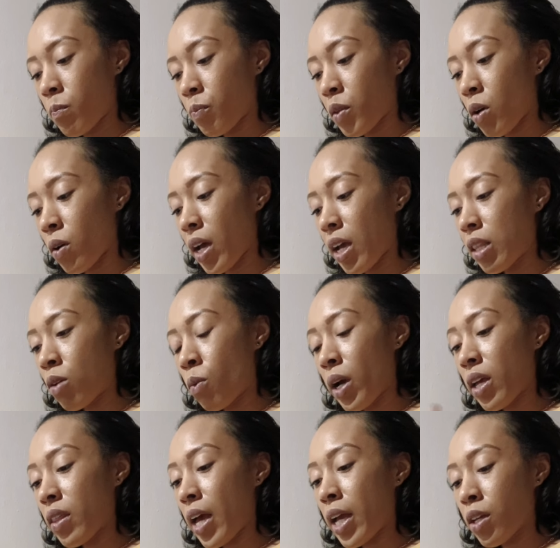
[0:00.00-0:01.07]
Okay, the
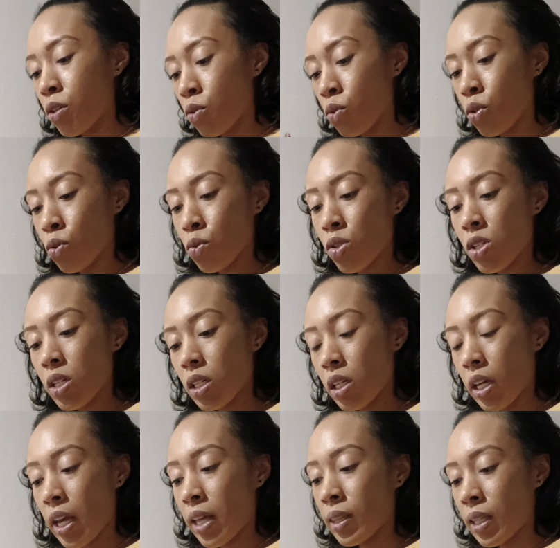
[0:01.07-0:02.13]
way that you used to
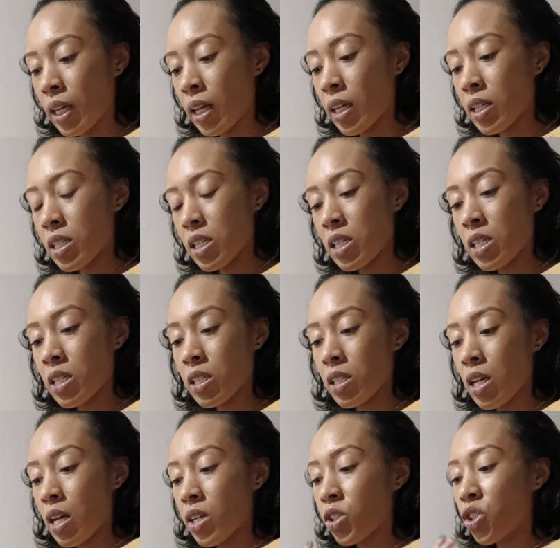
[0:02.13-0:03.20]
look at things is
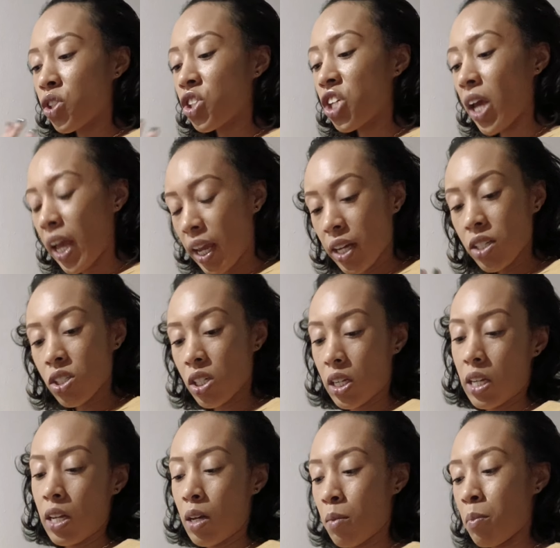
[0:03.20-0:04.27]

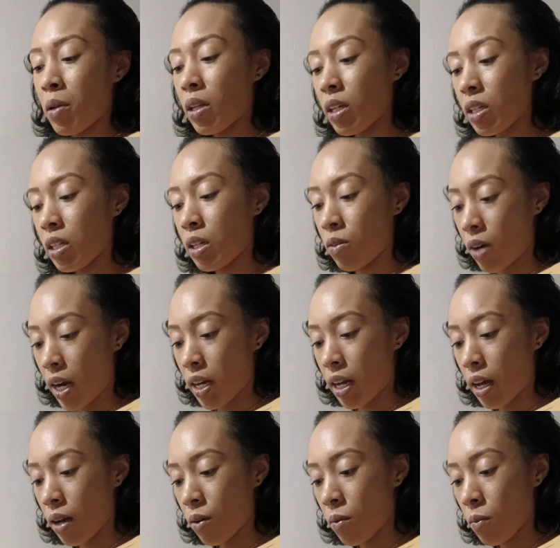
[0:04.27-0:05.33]
changing completely right
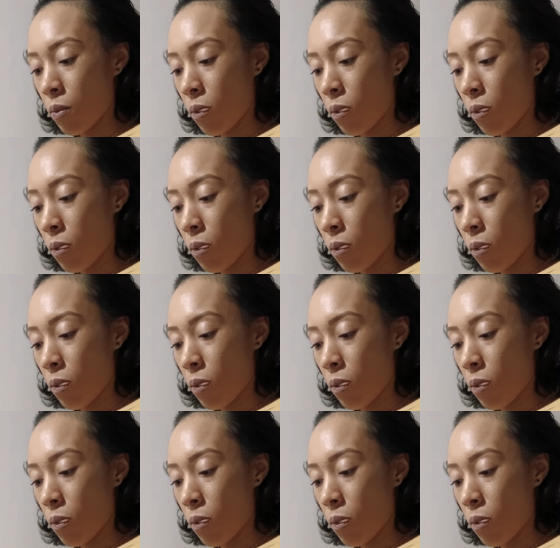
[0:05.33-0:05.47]
now.